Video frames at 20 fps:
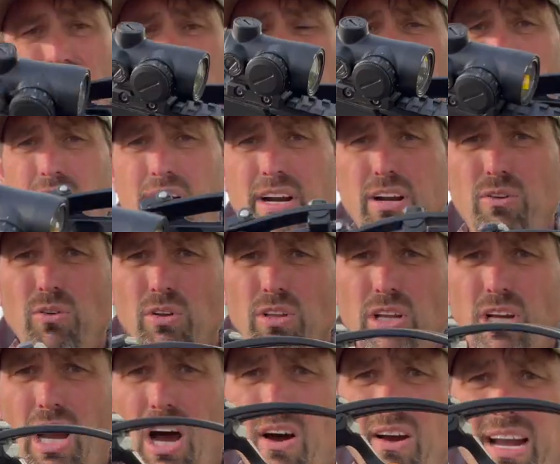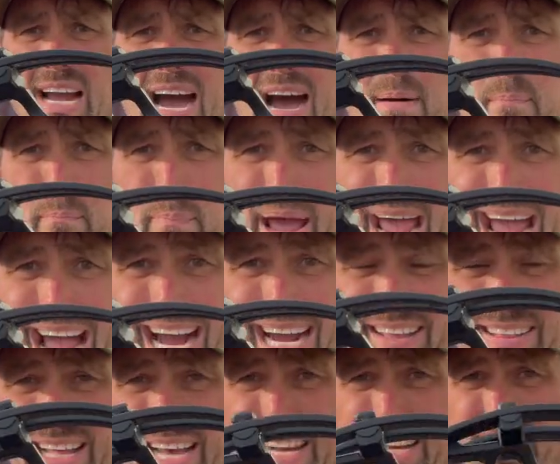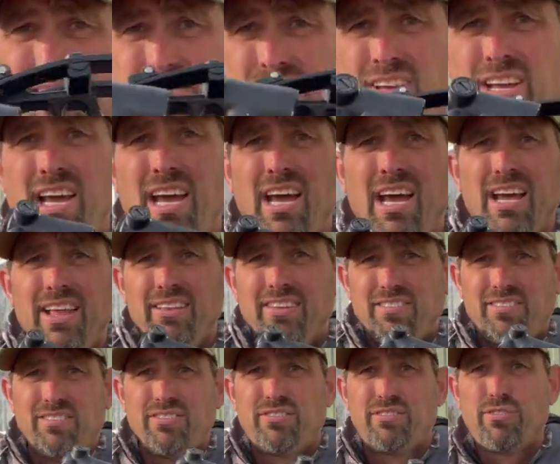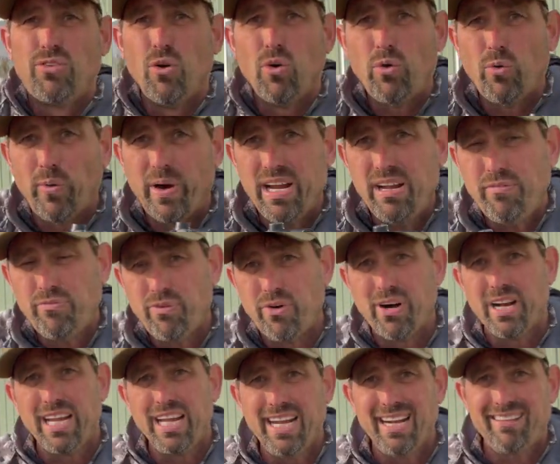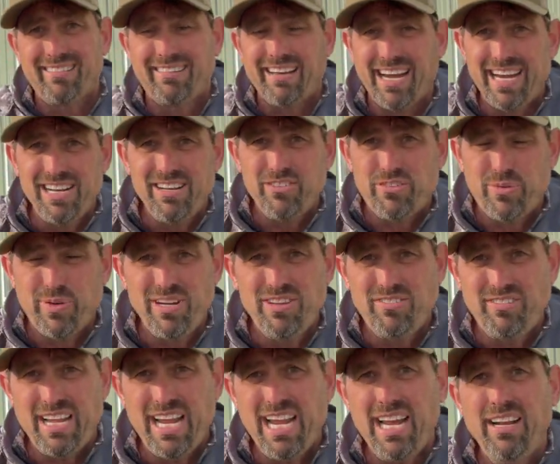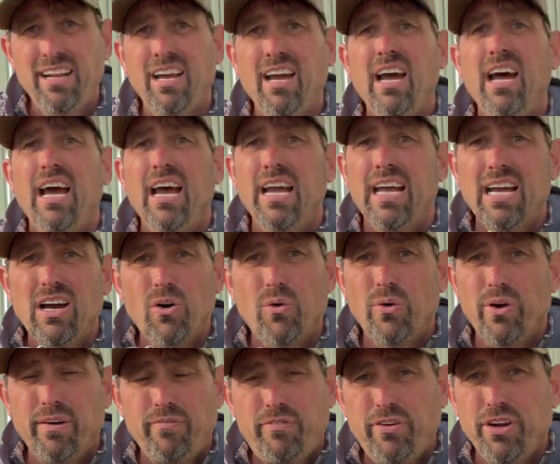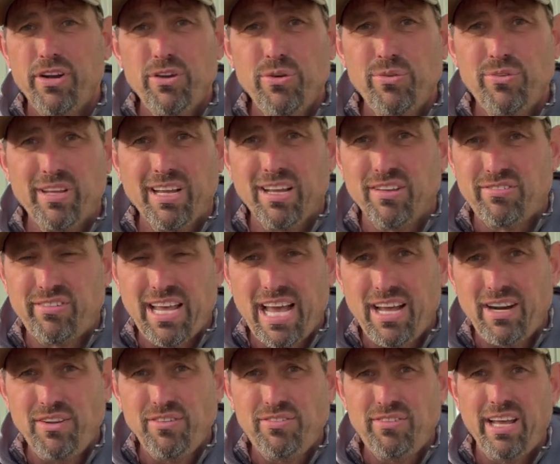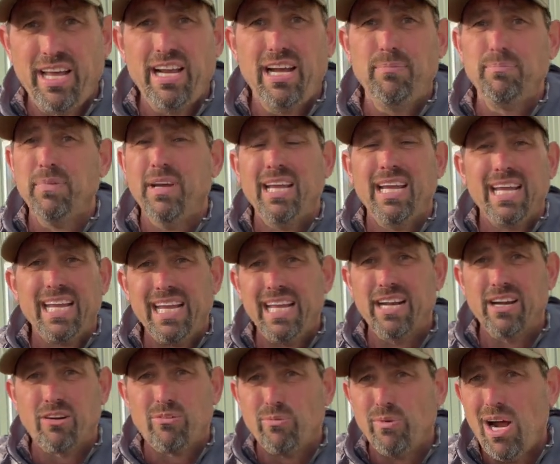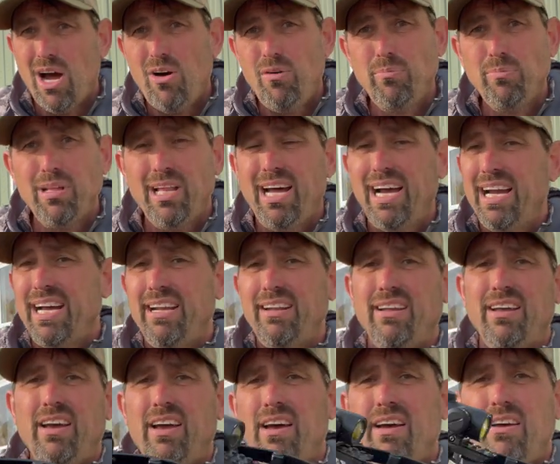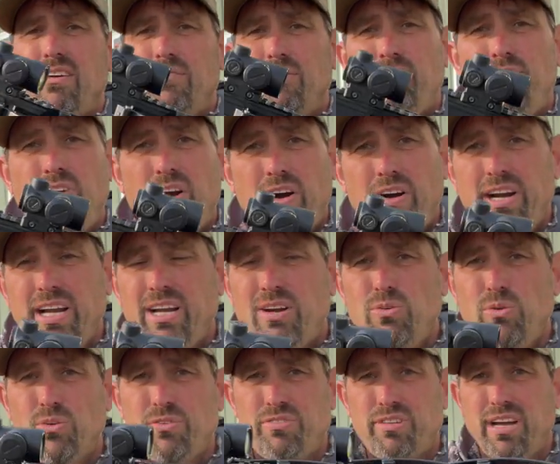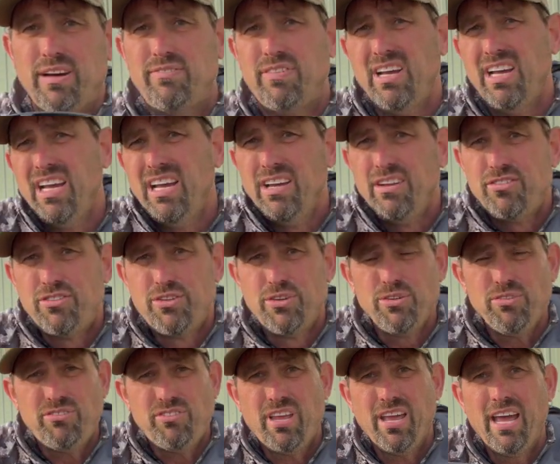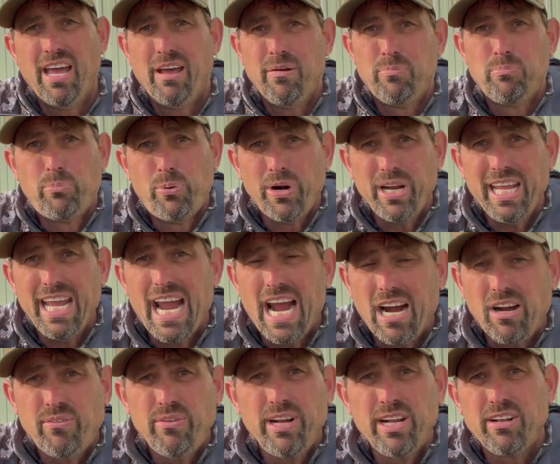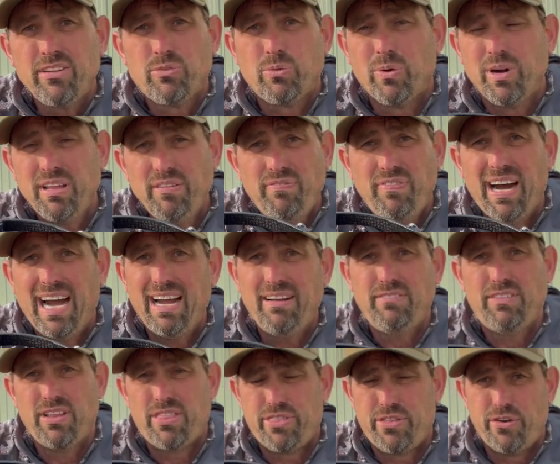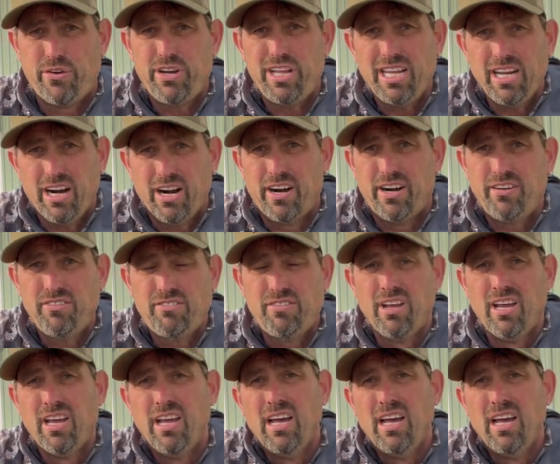Very cool, look how compact that is. This is so great for in a tight tree stand or if you're using a saddle setup in a ground blind. Very cool stuff. Shoots pretty accurate, 25 to 30 yards.